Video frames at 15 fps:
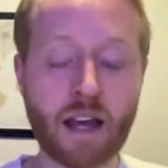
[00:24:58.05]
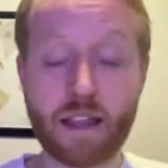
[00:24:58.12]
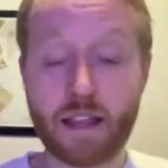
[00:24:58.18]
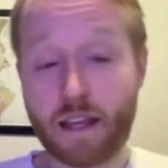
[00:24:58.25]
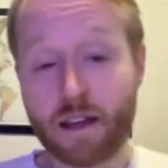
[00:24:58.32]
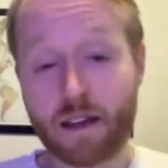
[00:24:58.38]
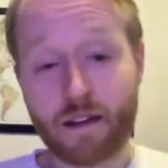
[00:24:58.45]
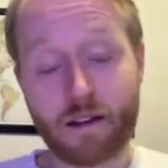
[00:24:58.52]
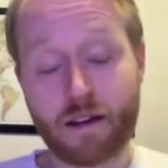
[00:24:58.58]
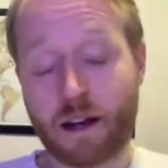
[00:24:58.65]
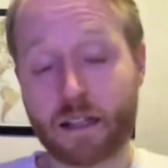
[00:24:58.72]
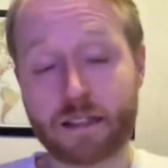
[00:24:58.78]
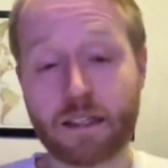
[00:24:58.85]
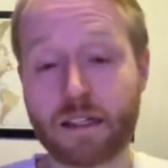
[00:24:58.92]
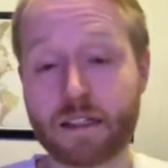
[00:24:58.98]
think
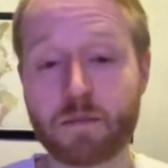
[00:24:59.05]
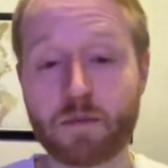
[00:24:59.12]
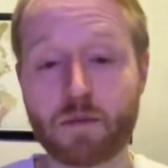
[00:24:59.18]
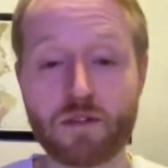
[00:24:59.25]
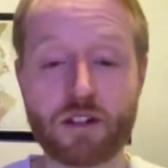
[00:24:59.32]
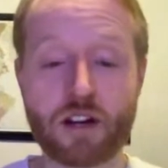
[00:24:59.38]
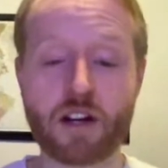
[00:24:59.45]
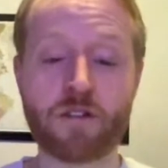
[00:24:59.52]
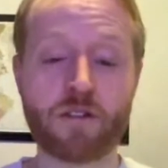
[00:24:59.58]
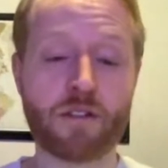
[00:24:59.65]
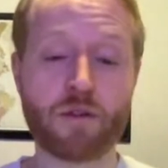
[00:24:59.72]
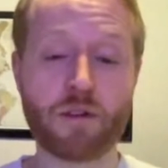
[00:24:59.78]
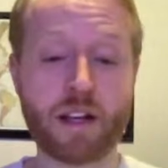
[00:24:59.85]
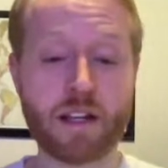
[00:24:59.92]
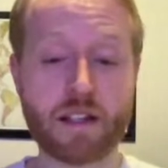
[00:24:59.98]
Atalanta Bruges under
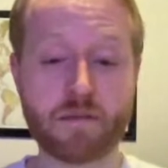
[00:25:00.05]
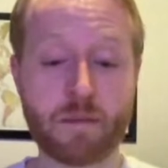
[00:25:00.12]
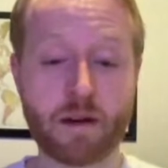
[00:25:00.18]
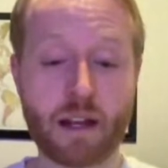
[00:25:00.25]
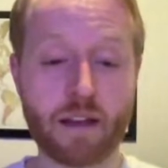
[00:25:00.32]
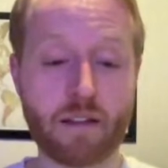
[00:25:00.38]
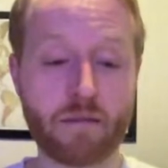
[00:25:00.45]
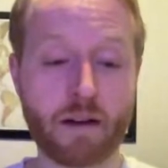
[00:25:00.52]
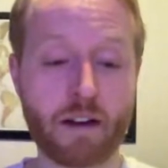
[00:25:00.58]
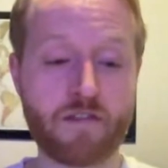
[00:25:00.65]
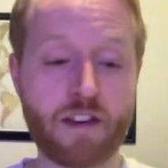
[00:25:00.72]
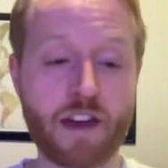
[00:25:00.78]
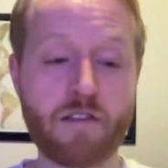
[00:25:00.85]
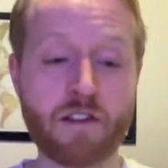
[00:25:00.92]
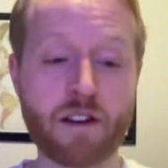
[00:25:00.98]
3 is my
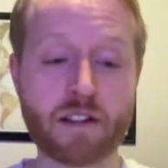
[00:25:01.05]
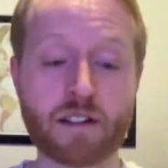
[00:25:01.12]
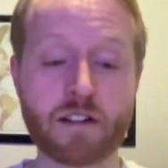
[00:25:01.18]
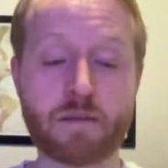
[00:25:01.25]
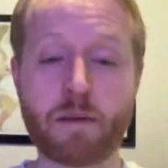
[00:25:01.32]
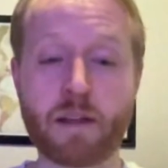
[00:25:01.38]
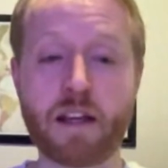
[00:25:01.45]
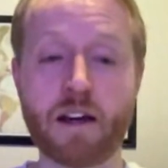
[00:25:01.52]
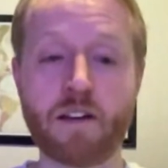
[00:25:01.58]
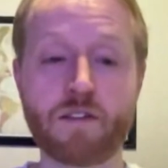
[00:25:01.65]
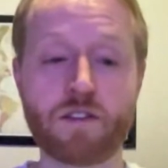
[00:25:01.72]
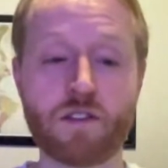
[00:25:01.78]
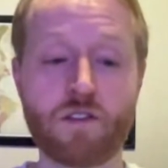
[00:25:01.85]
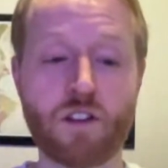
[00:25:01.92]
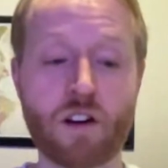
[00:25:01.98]
favorite to speak of
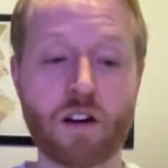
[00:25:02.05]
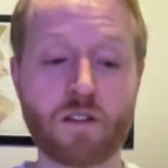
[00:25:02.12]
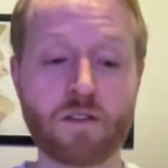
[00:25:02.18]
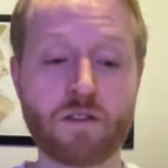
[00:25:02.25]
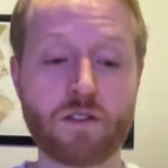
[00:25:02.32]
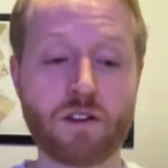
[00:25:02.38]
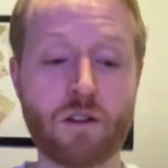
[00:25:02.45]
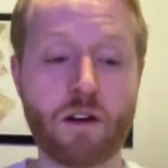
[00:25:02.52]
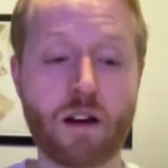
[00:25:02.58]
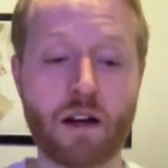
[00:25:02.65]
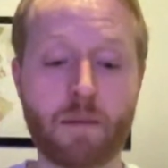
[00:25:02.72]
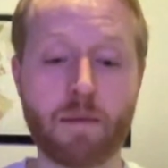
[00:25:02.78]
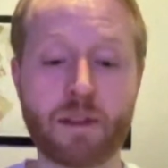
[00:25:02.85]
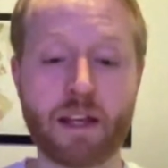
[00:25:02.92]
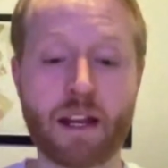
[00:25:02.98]
so far. So
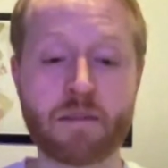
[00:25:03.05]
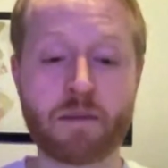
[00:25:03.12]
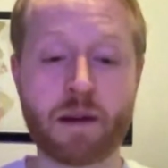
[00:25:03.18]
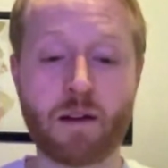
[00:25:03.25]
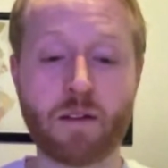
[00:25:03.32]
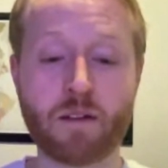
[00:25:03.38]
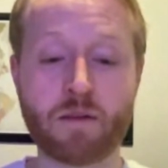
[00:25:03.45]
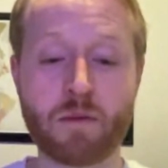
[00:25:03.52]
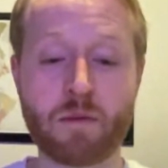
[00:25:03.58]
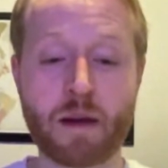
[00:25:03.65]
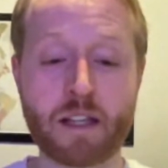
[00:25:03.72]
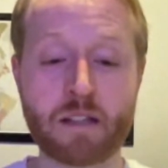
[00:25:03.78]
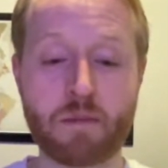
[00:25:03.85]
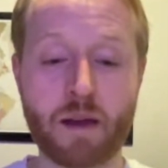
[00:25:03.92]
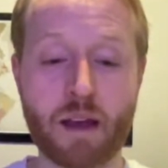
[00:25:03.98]
I'll put that as my ultimate
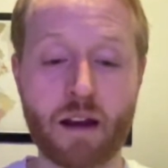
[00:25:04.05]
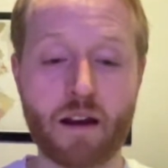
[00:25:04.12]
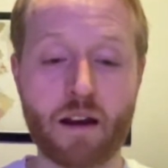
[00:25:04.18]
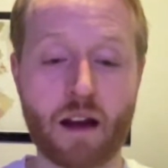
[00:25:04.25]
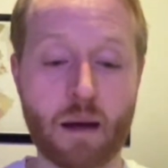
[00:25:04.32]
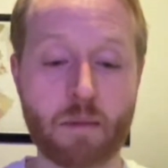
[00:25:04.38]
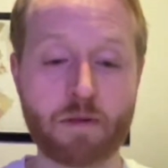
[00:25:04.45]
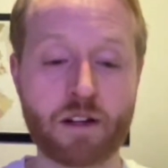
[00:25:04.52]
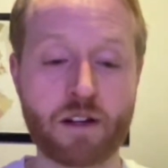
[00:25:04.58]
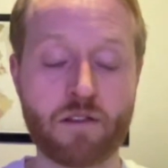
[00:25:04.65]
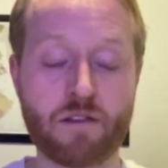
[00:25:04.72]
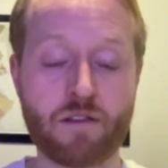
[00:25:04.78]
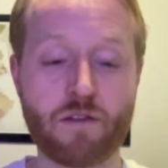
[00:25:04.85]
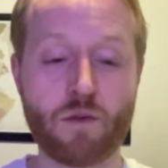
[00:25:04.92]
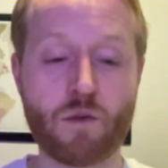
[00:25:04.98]
best bet
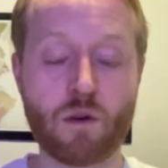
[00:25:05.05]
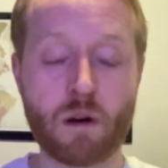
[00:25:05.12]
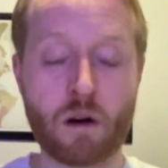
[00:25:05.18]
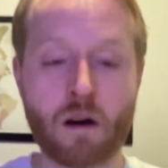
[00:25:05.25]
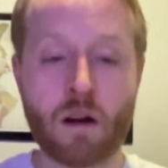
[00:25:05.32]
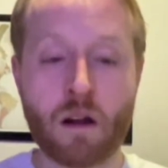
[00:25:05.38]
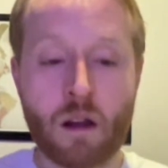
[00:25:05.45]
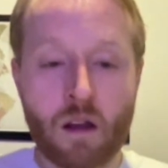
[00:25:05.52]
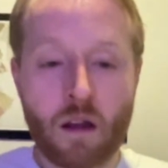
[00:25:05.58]
option for